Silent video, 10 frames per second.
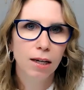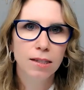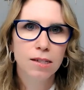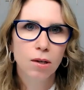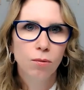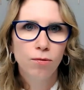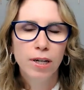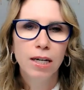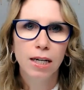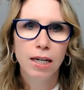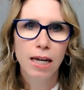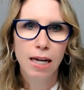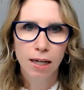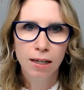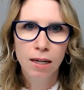And so fitting it
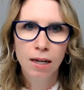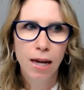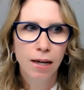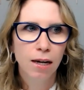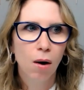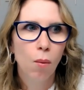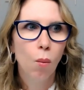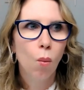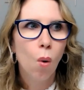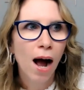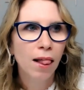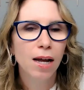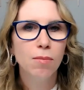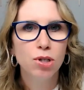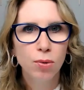in and while
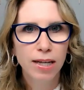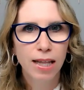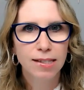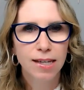I'm doing that,